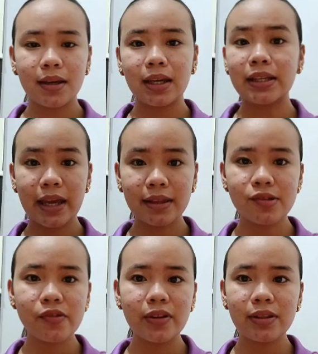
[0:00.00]
In
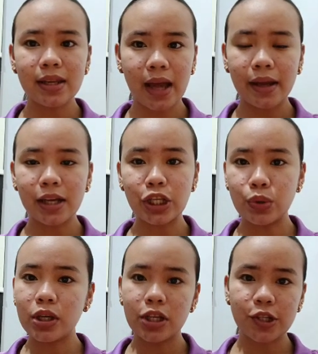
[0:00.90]
1879, a new
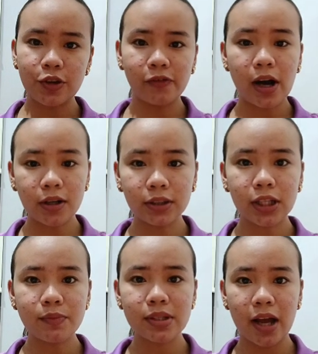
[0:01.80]
edition of Uncle
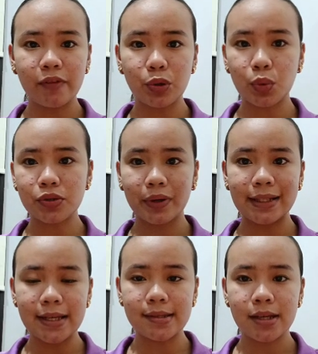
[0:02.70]
Tom's Cabin was
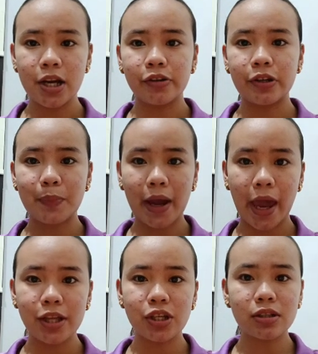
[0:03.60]
released,
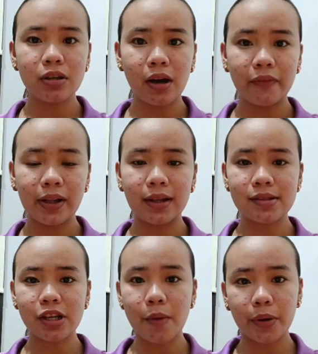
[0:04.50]
repackaging the novel as
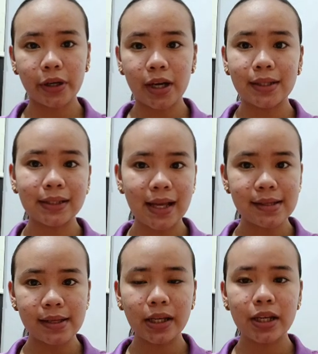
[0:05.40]
an American
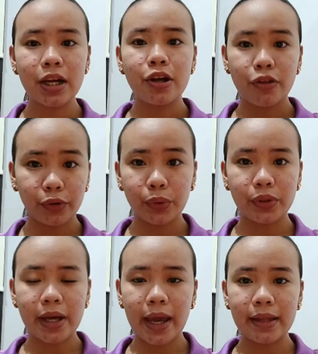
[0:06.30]
classic through
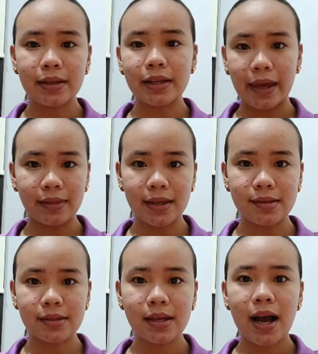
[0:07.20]
the
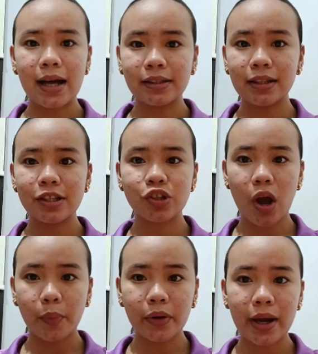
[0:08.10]
1880s. Until its
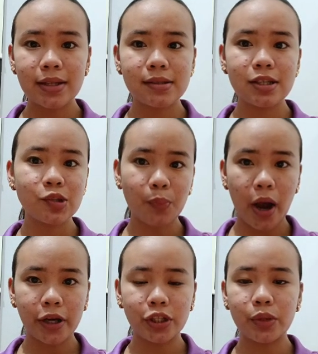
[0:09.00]
copyright
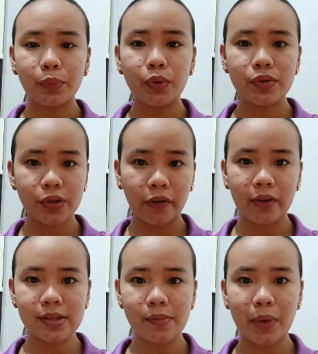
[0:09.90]
expired, the book served
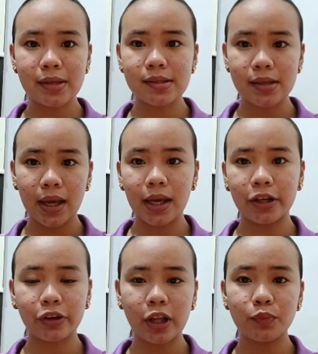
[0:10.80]
as a mainstay and
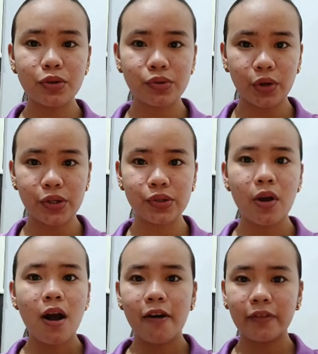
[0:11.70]
reliable source
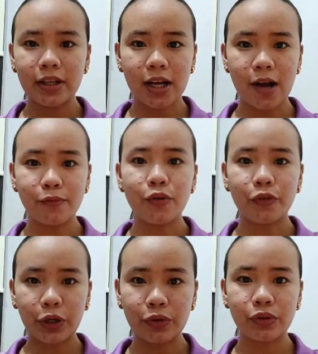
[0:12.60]
of income
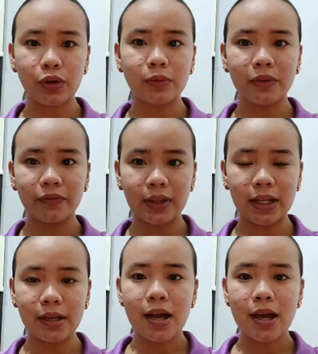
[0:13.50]
for Houghton Mifflin.